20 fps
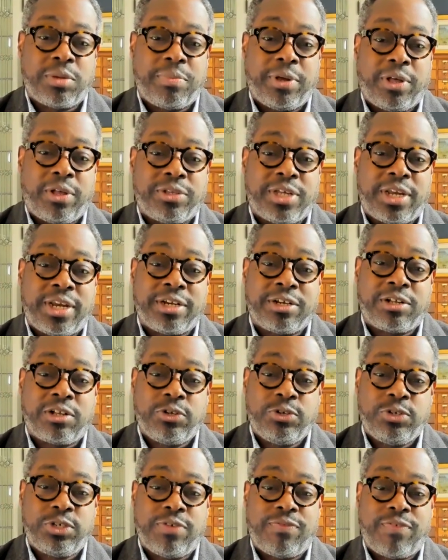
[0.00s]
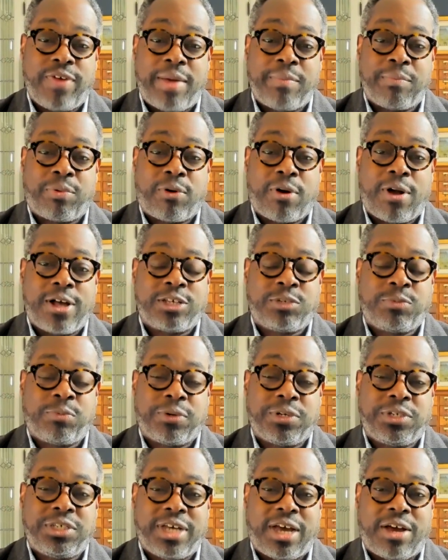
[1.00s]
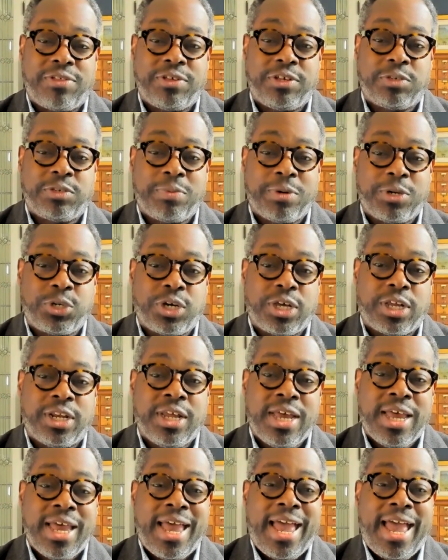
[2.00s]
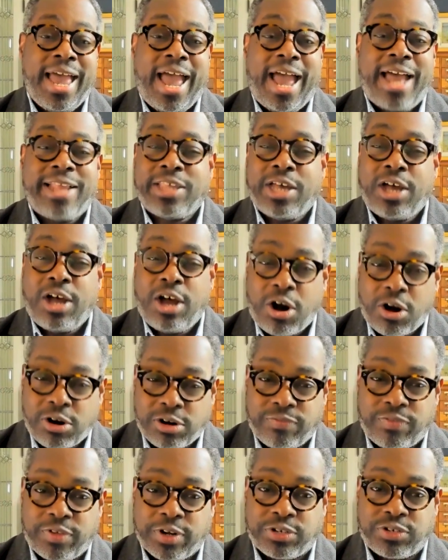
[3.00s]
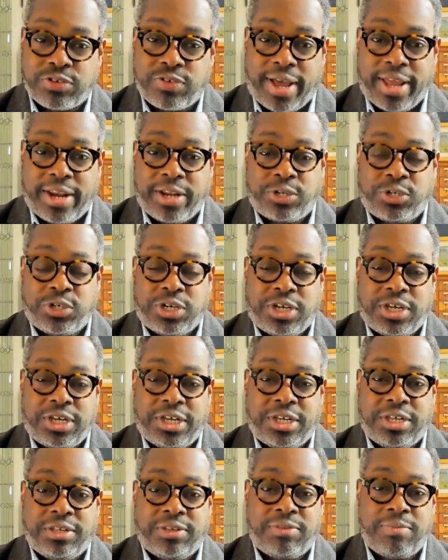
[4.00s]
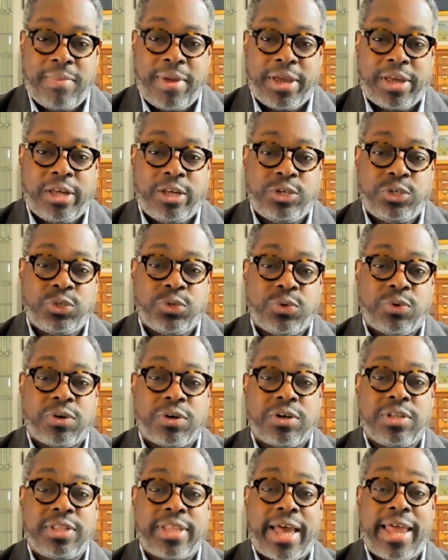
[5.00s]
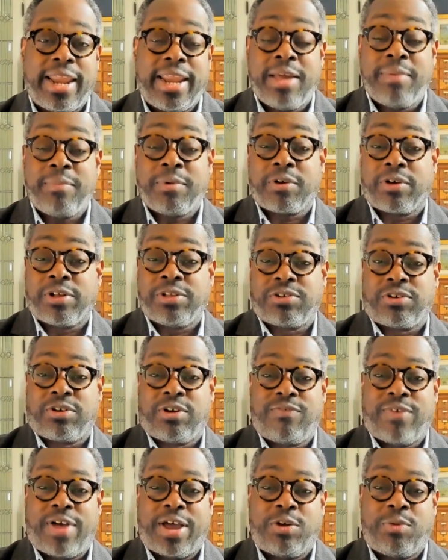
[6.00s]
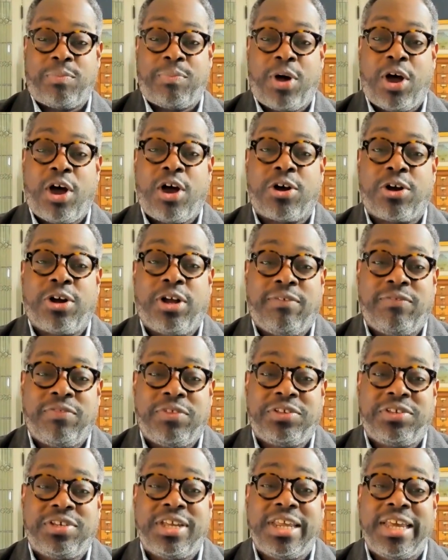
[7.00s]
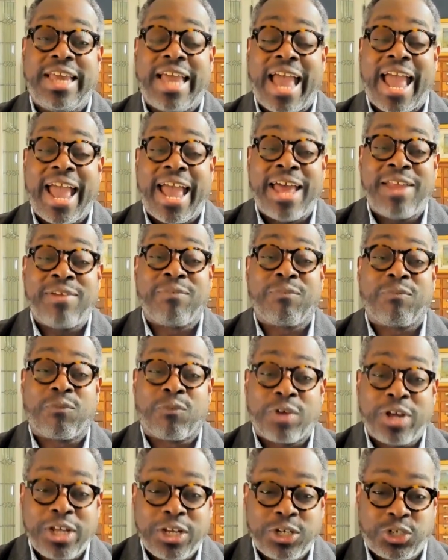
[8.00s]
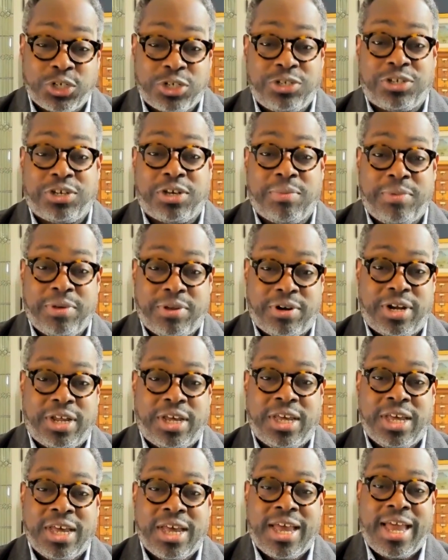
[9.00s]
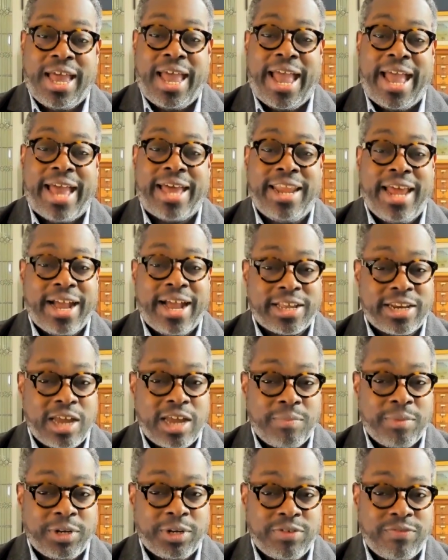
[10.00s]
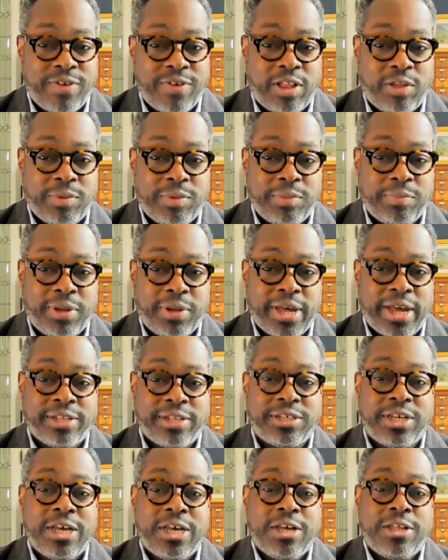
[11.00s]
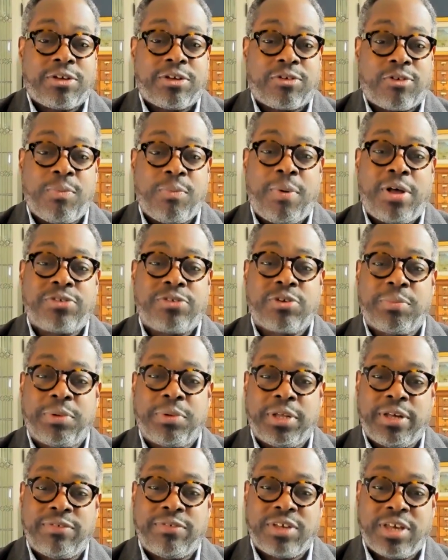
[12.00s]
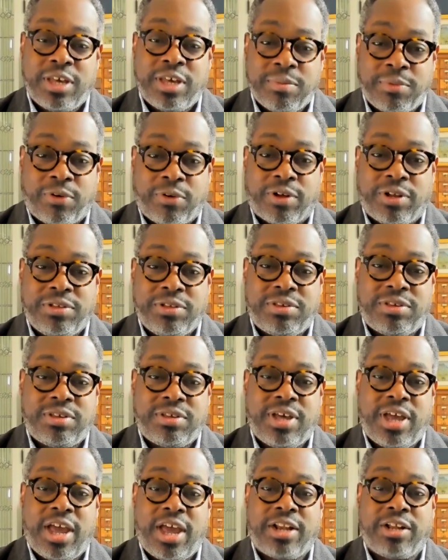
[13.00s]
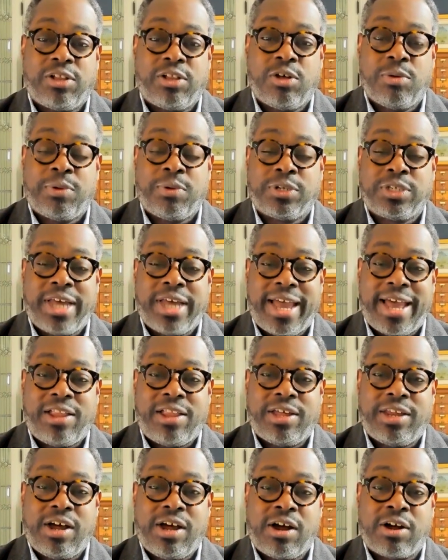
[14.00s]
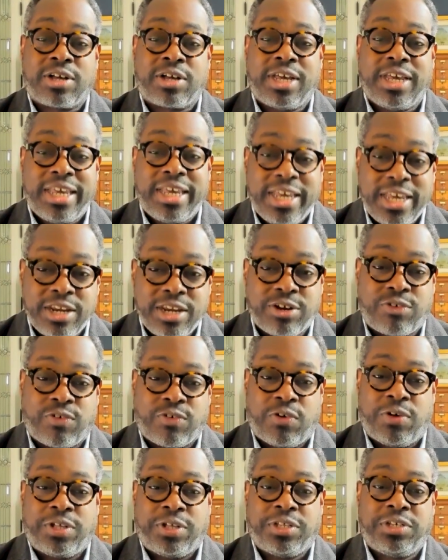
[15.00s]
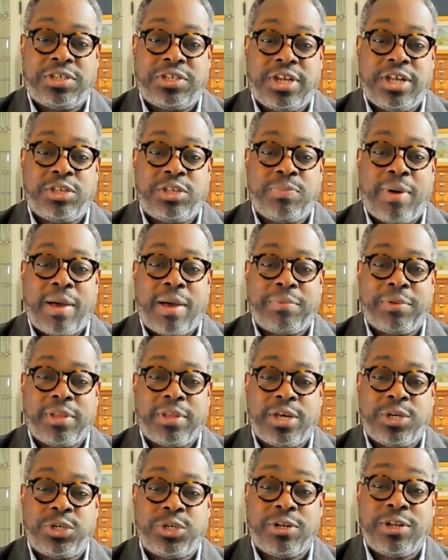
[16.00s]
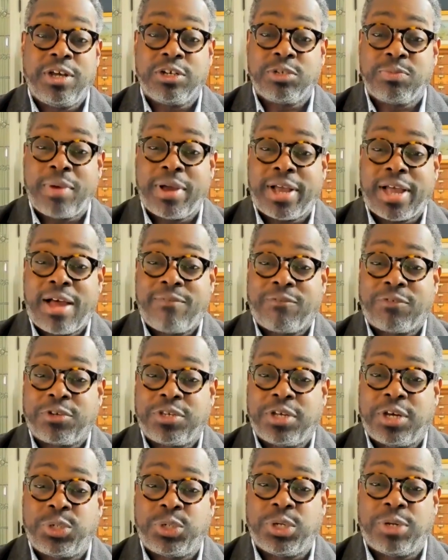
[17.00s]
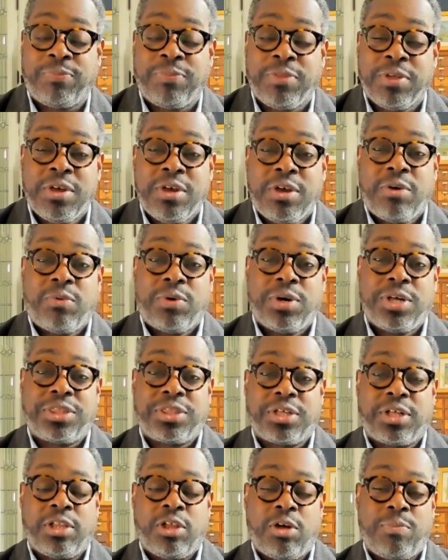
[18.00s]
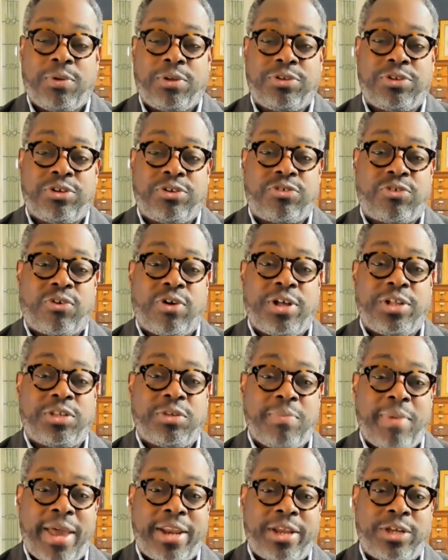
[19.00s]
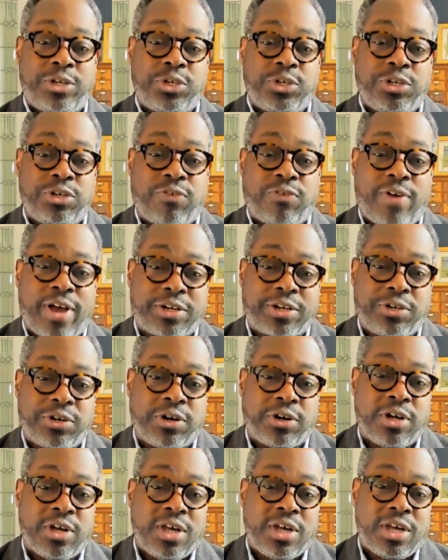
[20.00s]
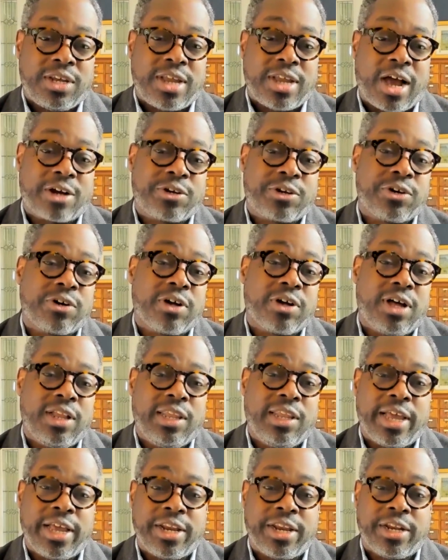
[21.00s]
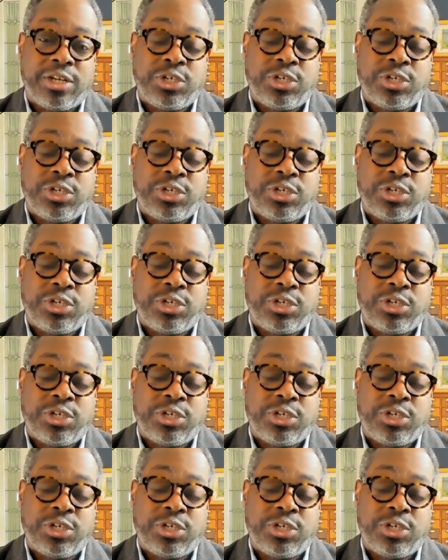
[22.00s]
to build an inclusive and prosperous Southeast Michigan. At the heart of their strategy is making sure that immigrants are a vital part of the city and region's community and economic development plans. The group also believes immigrants and global talent are key to growing the state's population. Here's my conversation with Global Detroit's Managing Director, Dr. Elena